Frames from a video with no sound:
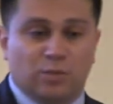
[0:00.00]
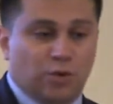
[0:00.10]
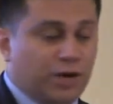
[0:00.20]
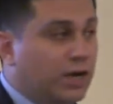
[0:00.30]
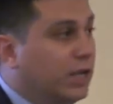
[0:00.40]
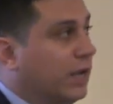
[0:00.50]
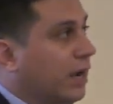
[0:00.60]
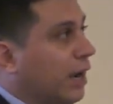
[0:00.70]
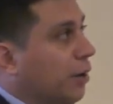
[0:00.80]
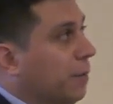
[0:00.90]
more
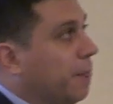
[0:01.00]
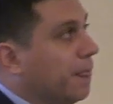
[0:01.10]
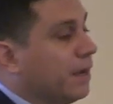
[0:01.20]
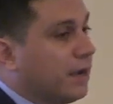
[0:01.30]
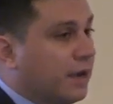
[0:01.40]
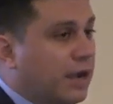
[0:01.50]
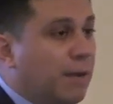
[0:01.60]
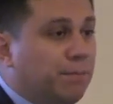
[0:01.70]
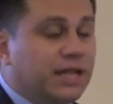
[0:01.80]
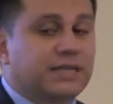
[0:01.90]
um,
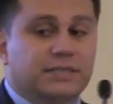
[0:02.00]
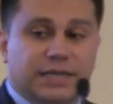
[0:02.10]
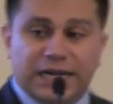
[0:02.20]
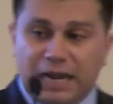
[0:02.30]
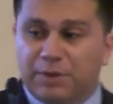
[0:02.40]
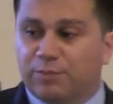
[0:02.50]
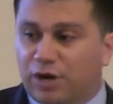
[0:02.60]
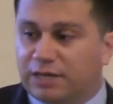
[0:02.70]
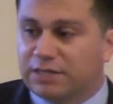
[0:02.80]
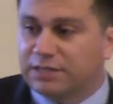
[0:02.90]
complex and dynamic
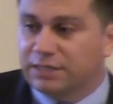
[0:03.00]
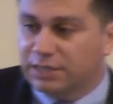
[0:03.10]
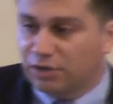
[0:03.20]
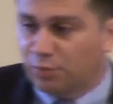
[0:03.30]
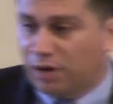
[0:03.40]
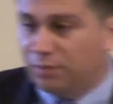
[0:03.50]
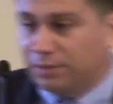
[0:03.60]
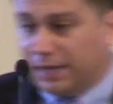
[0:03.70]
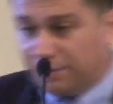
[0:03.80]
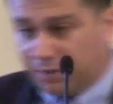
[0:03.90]
processes that are
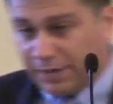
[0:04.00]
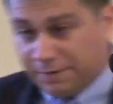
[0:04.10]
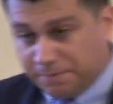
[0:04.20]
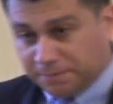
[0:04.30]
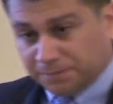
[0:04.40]
probably at play.